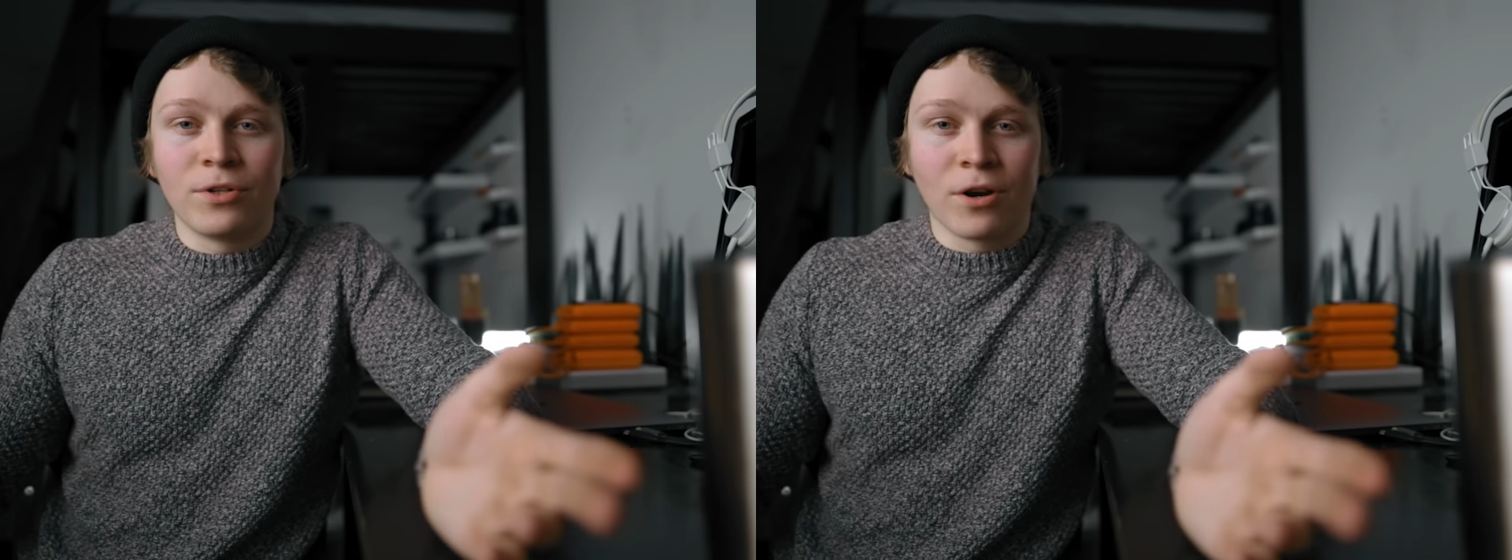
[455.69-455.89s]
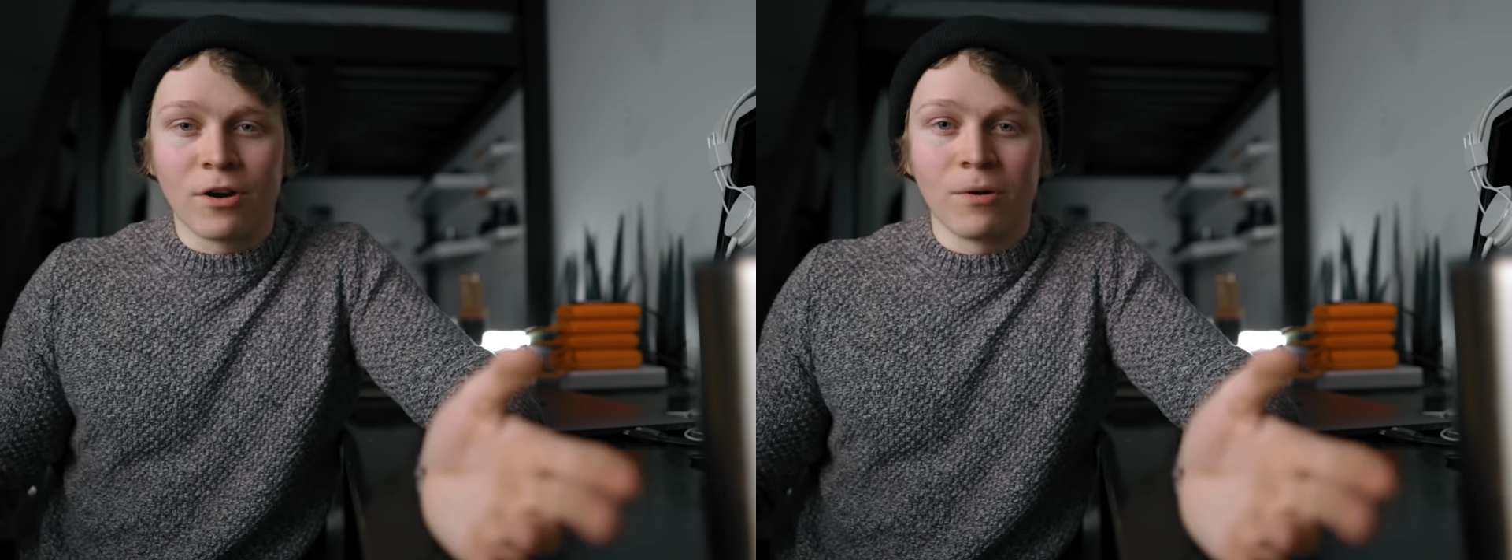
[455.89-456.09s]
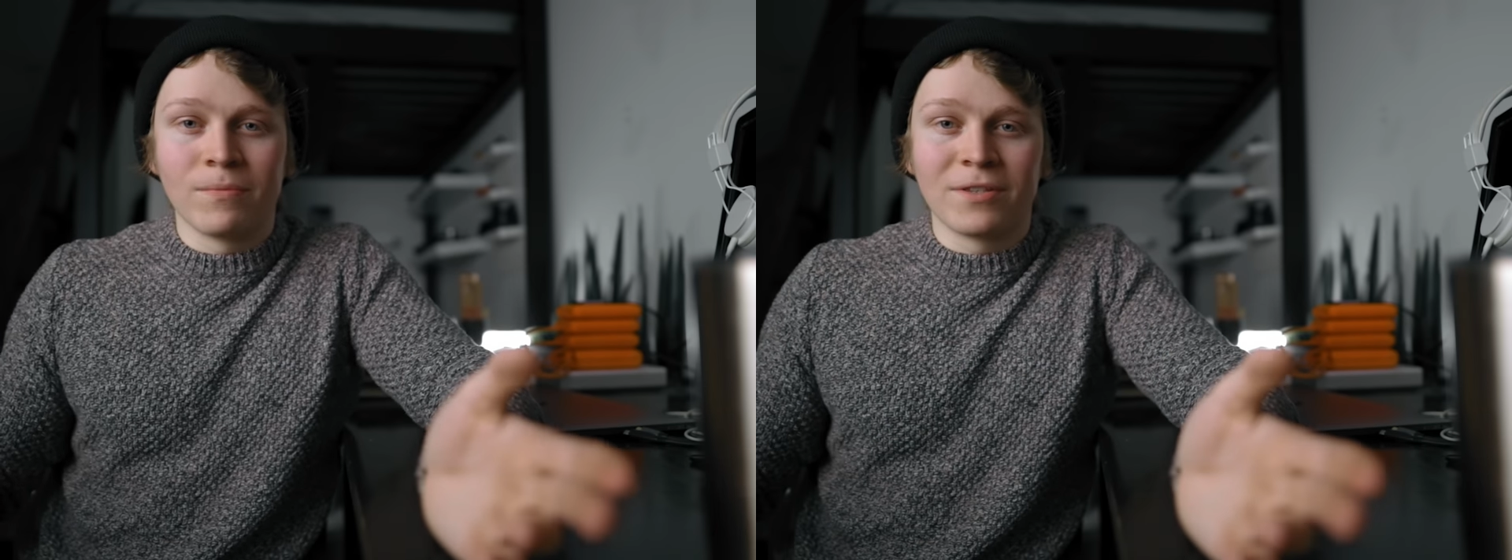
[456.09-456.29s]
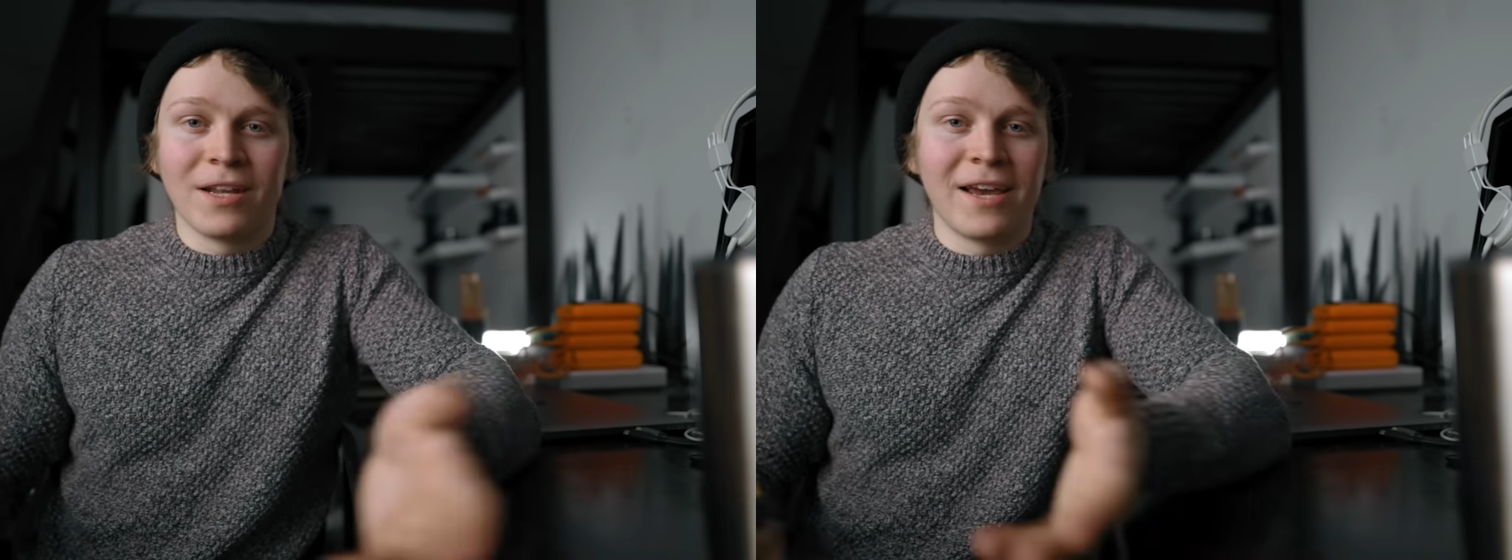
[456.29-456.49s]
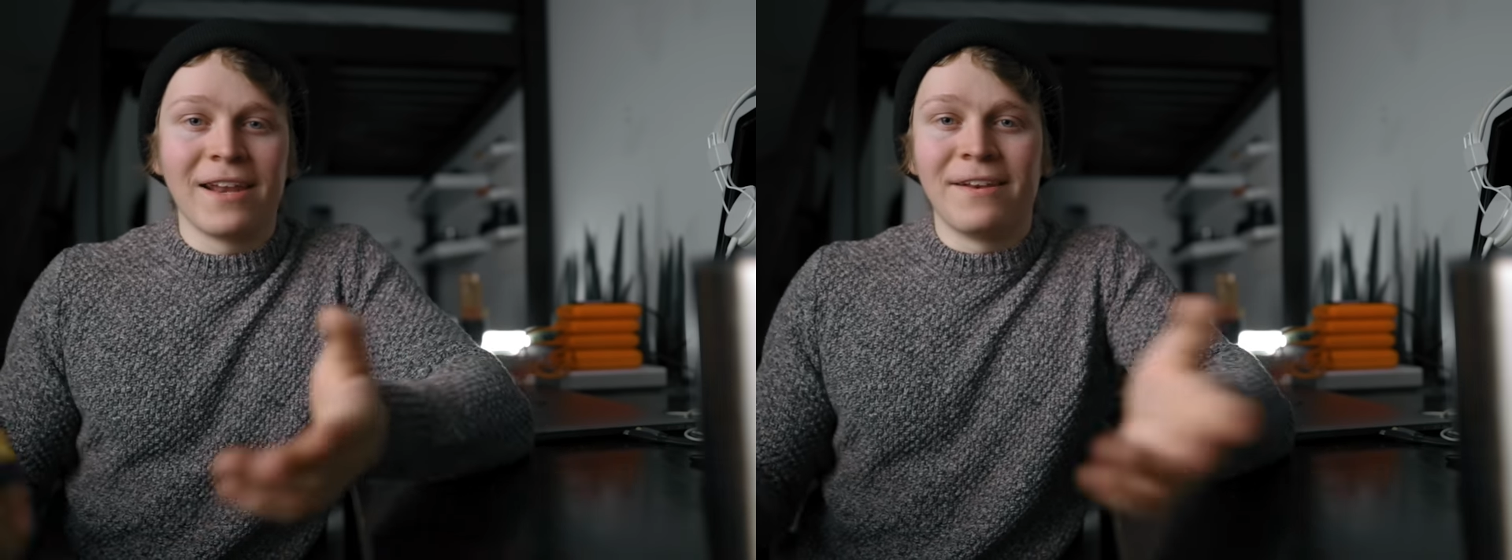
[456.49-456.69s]
terms
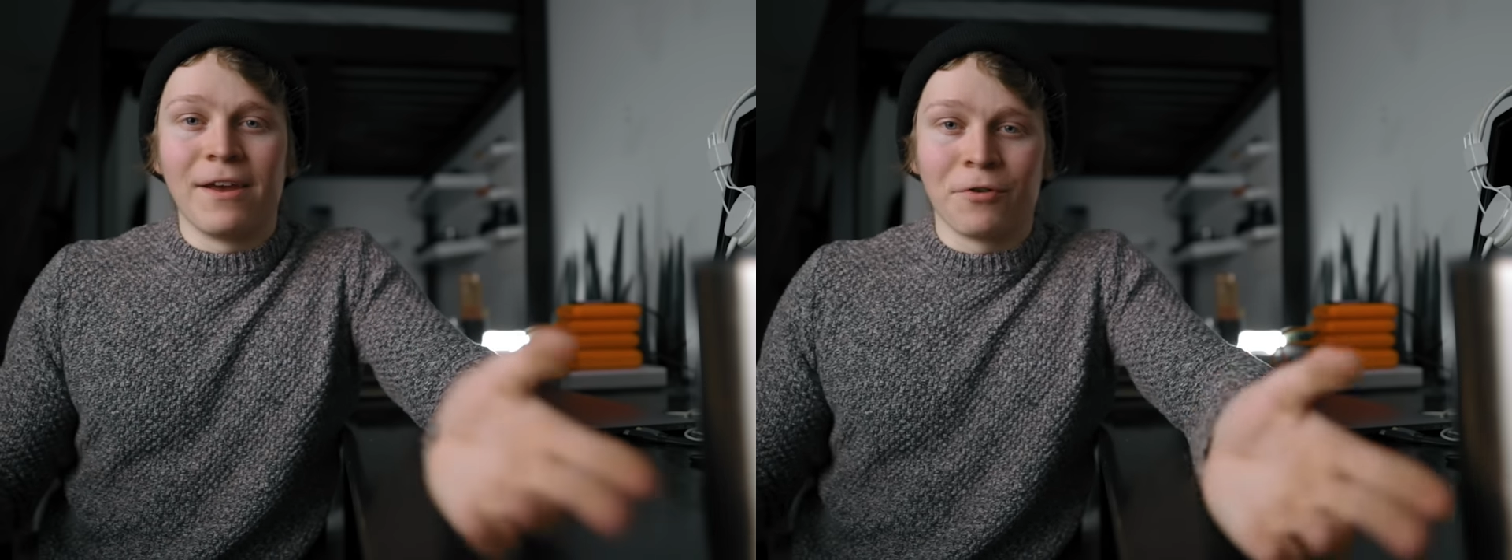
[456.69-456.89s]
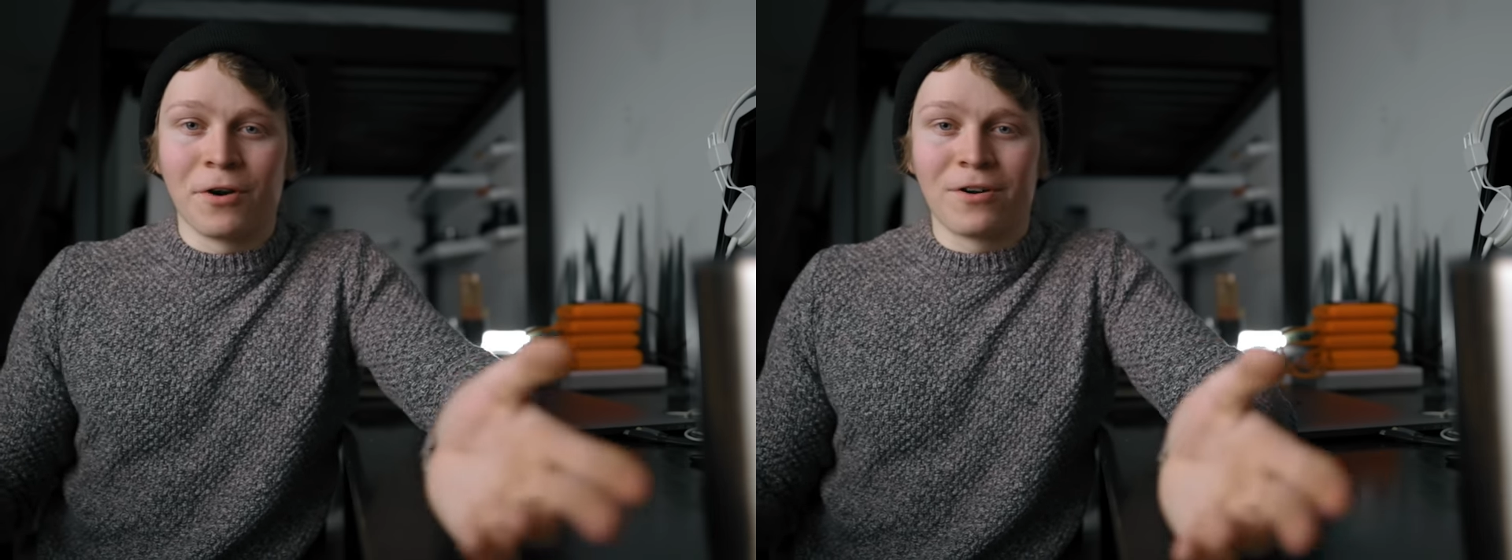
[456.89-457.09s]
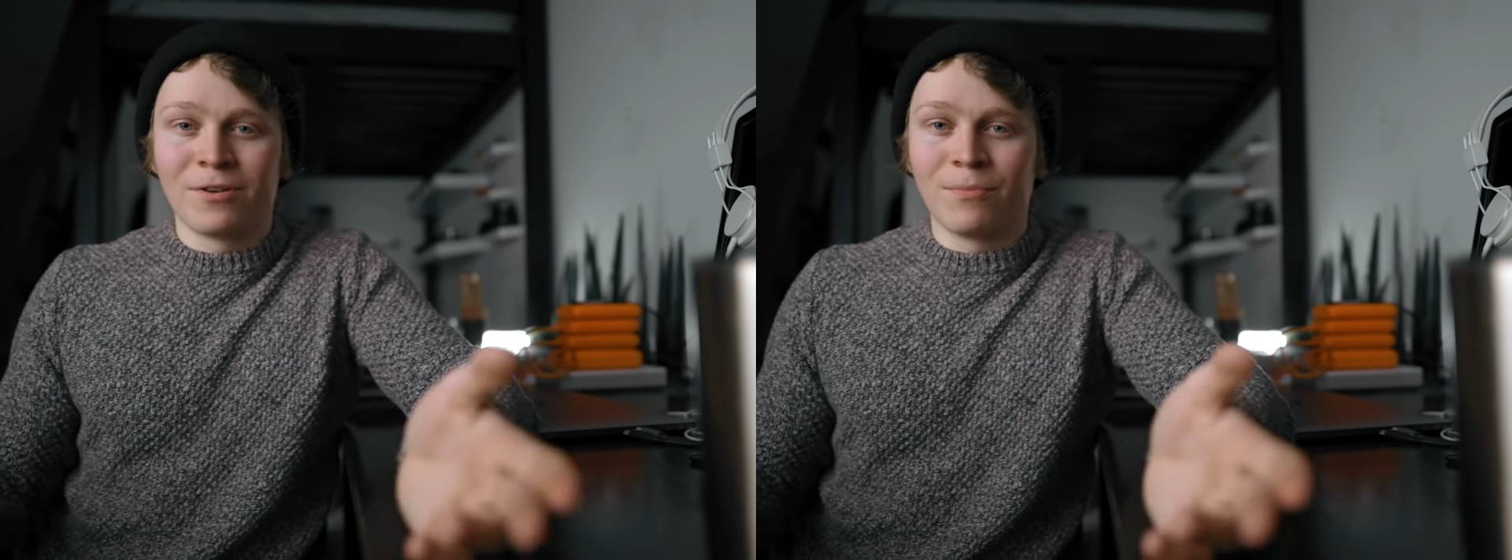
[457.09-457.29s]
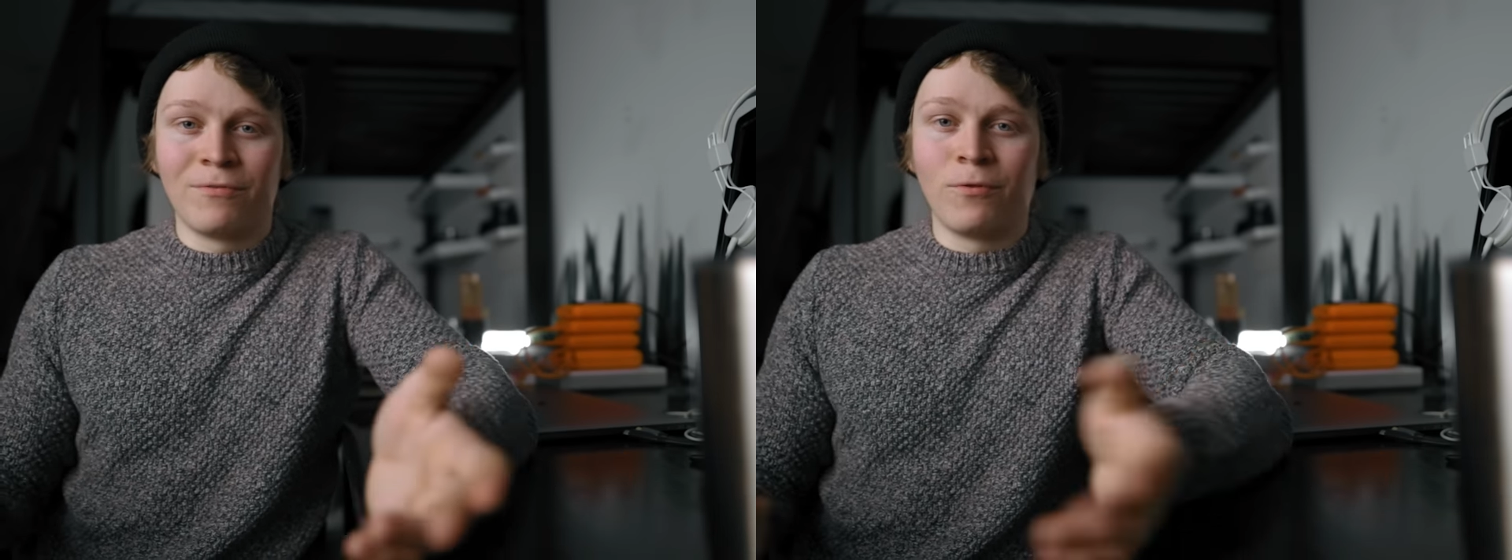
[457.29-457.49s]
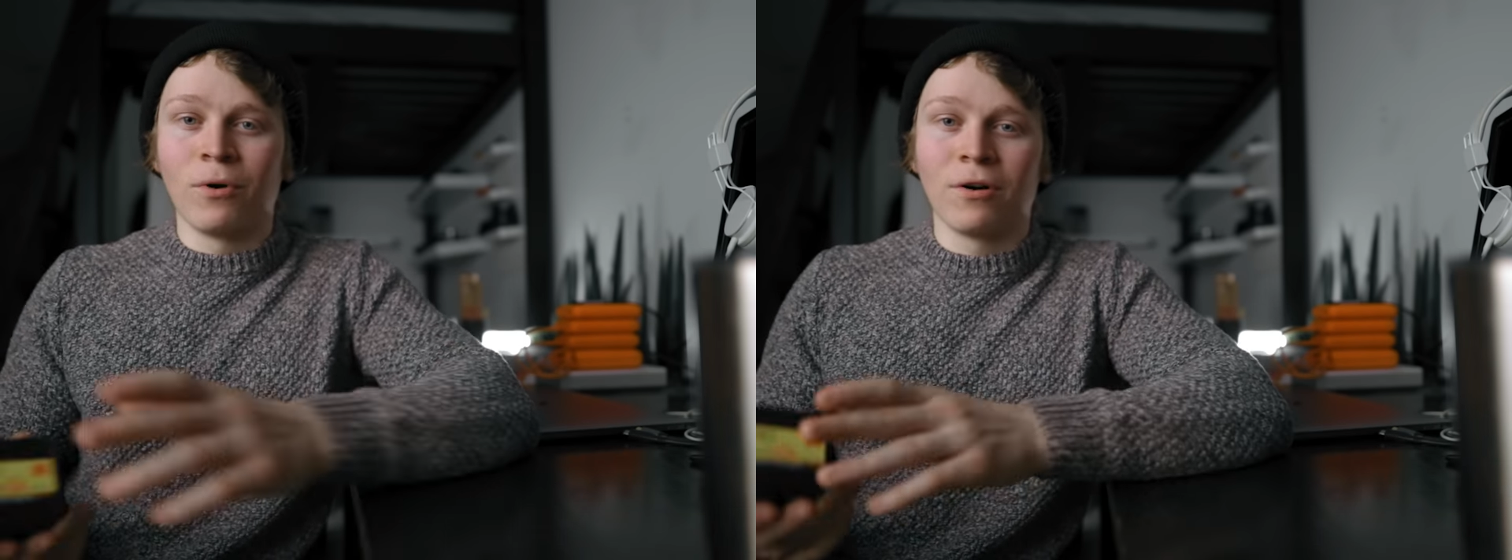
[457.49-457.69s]
that I had never heard
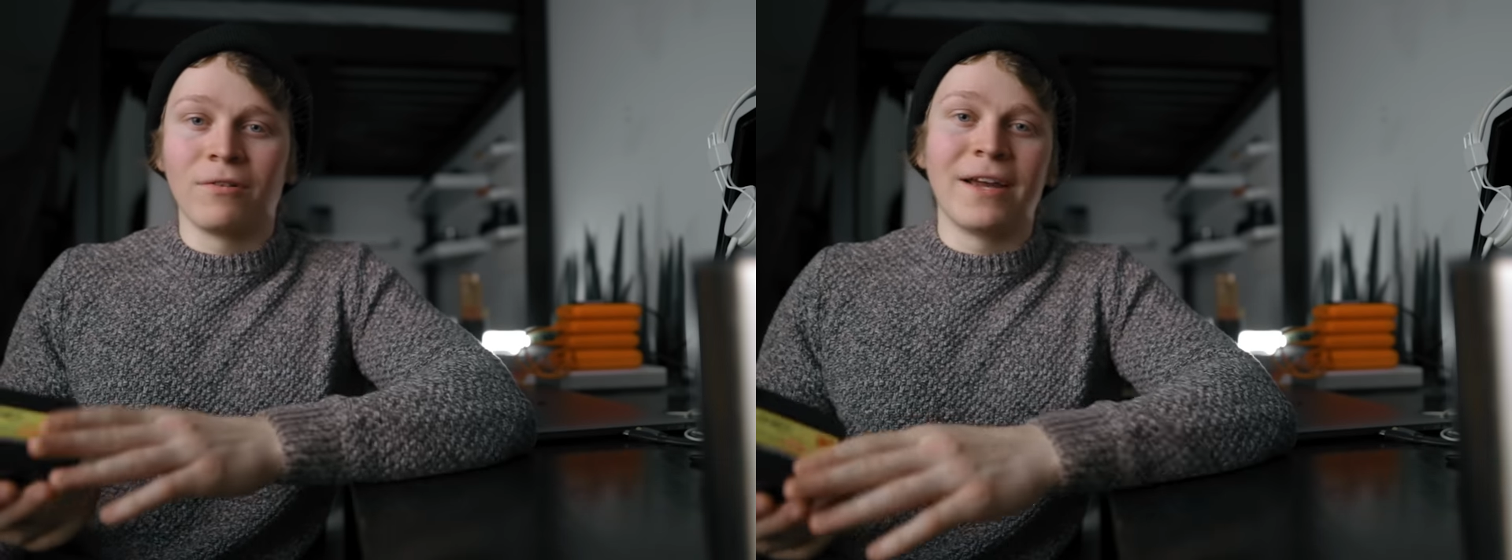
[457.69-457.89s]
before,